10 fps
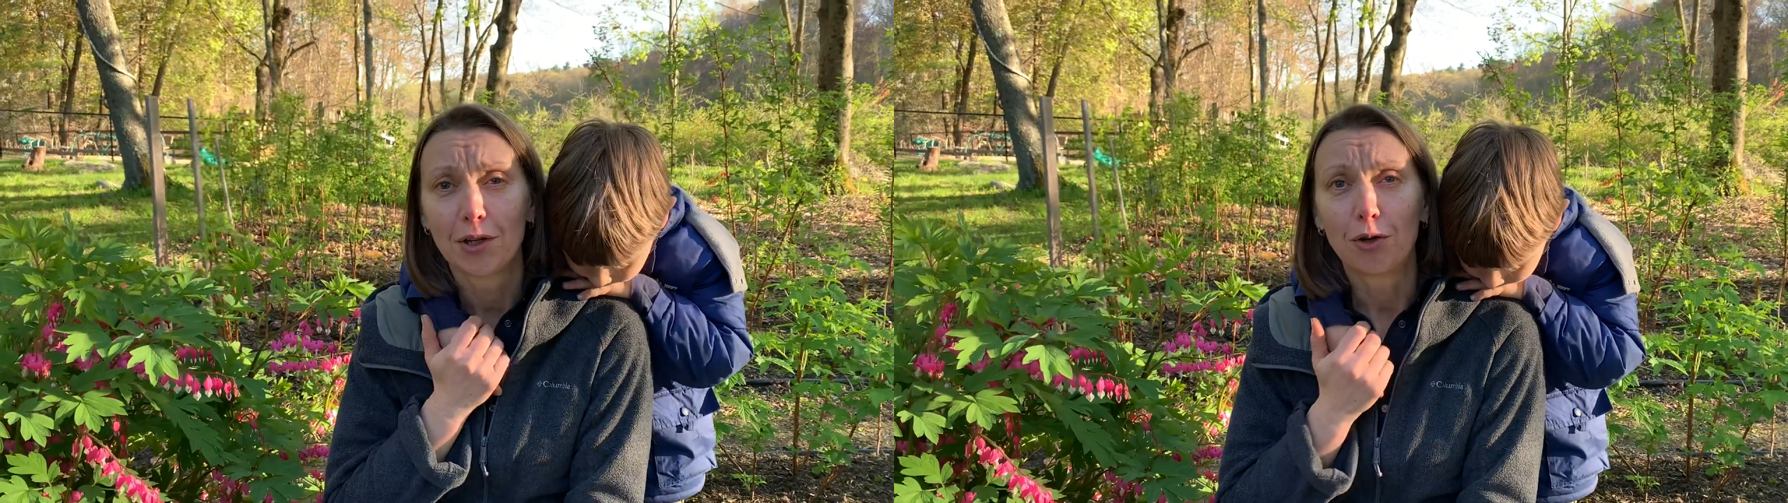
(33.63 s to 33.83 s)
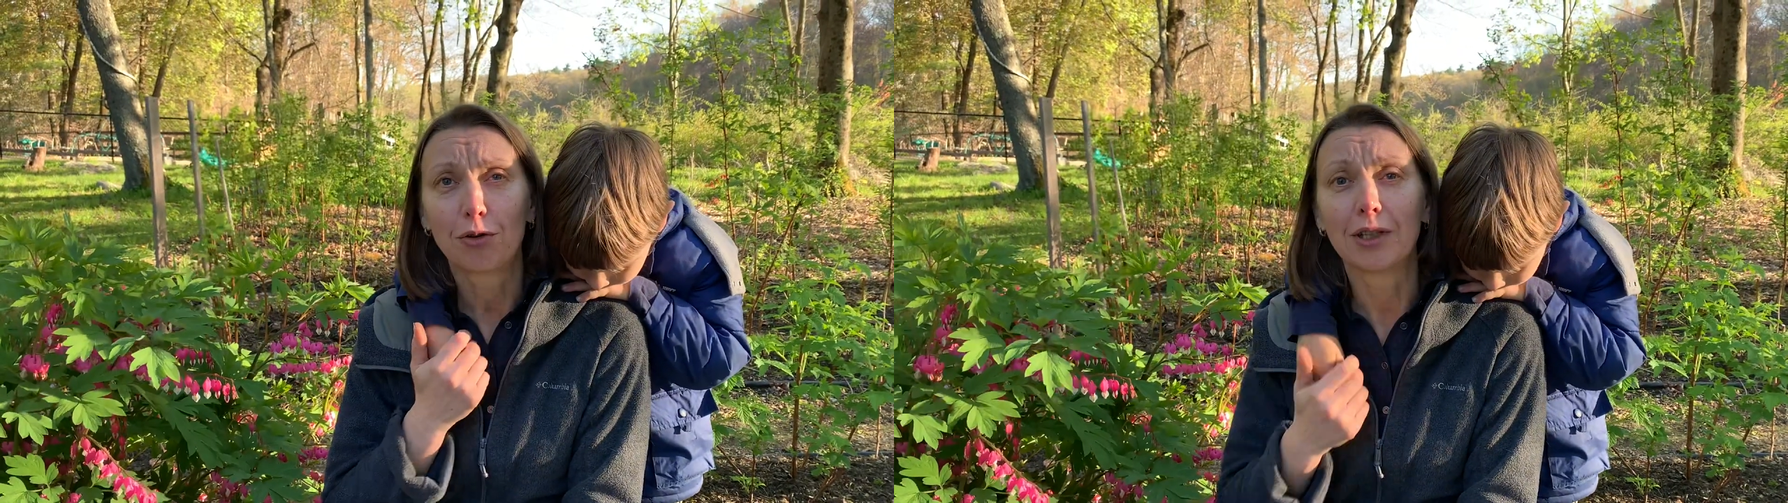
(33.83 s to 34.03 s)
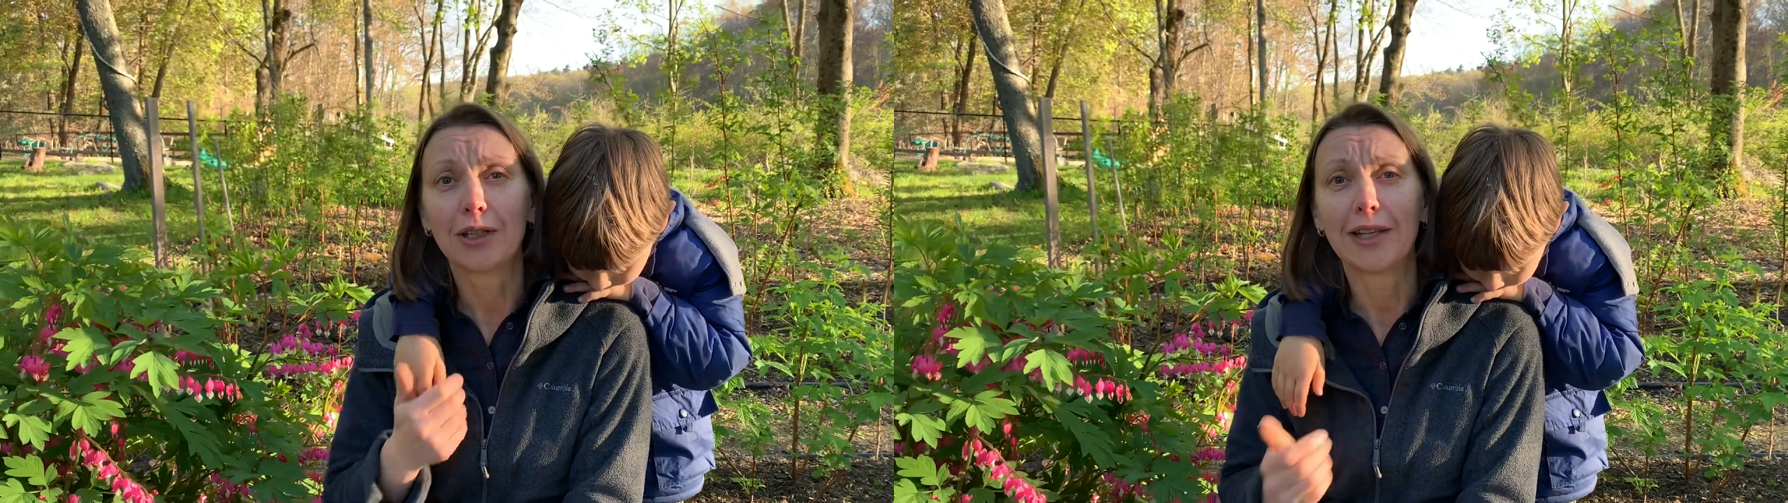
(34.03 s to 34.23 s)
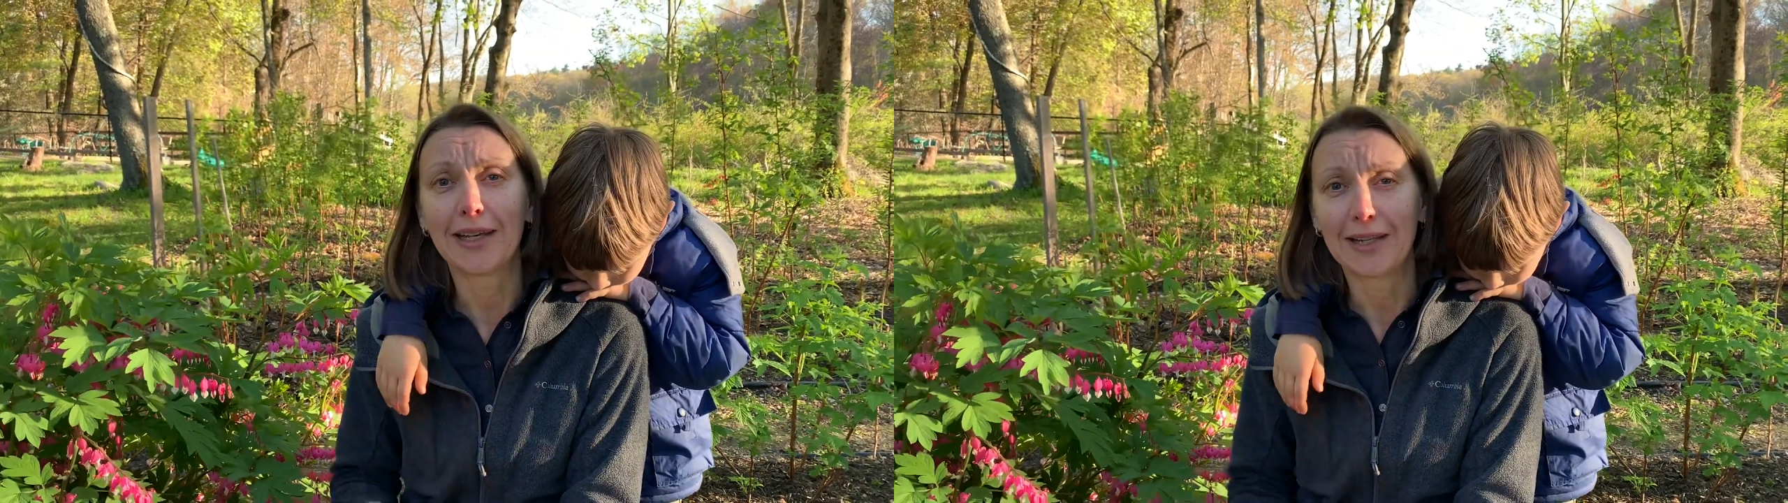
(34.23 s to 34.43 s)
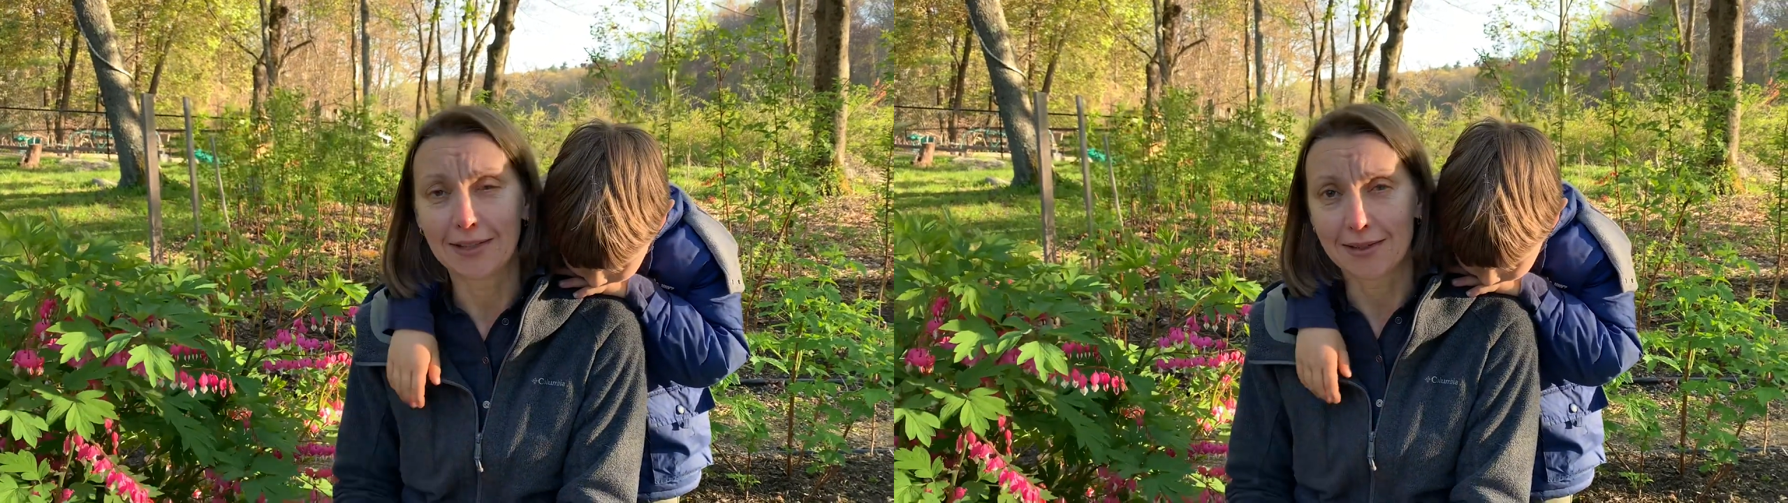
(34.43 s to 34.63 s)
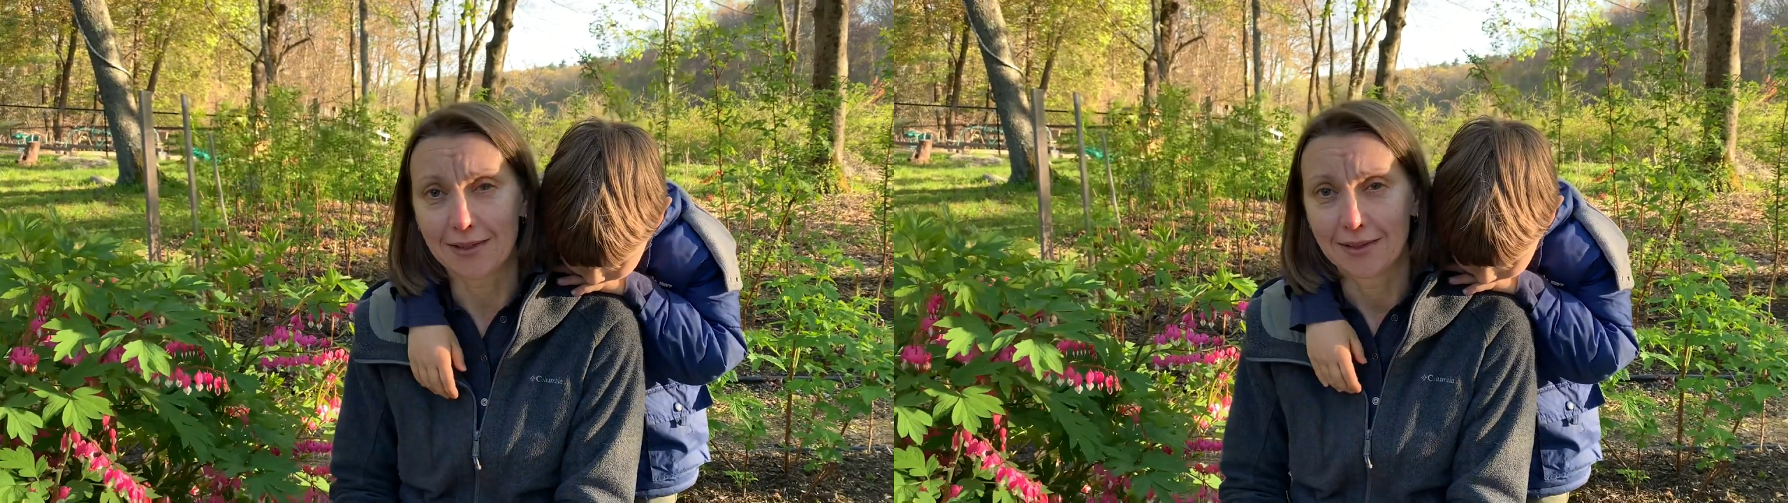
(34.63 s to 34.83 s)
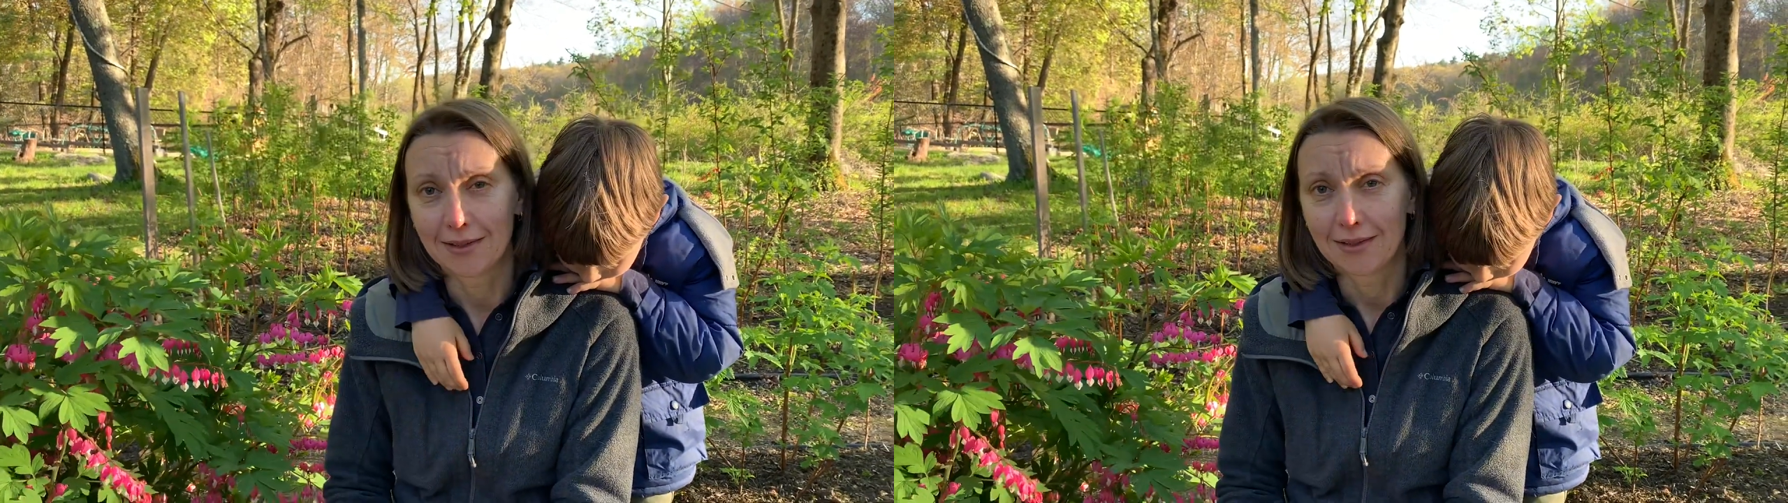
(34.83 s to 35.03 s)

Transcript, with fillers: or legs.